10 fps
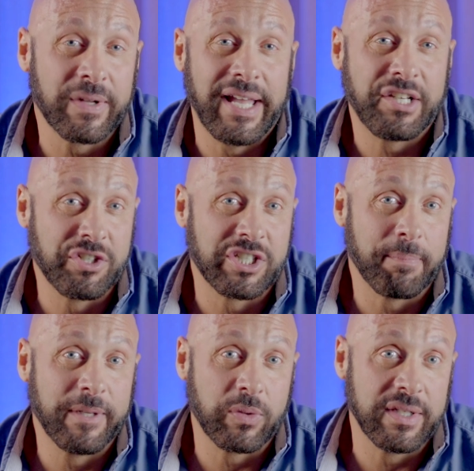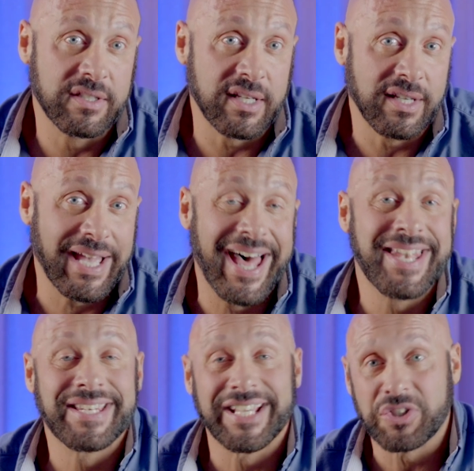relationship between zinc
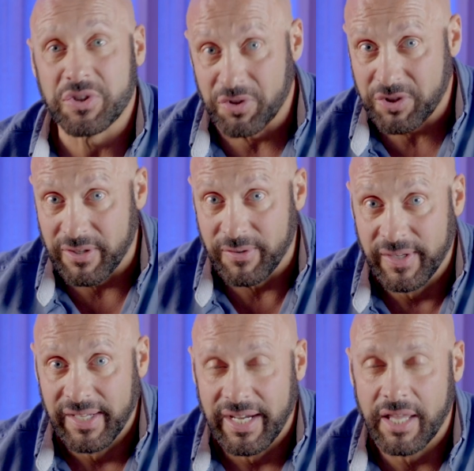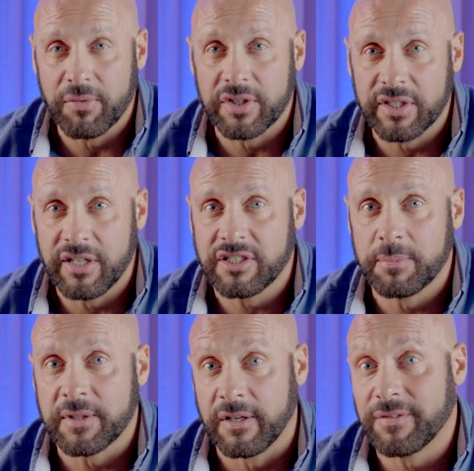and testosterone, and the research
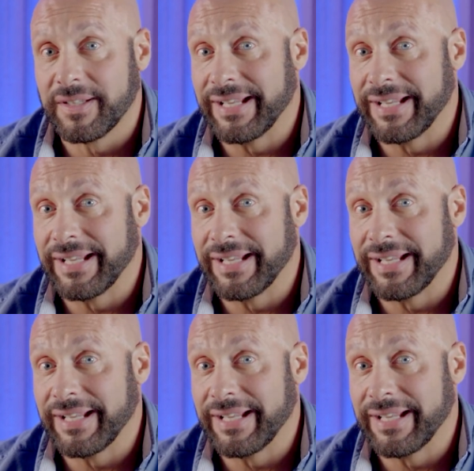observed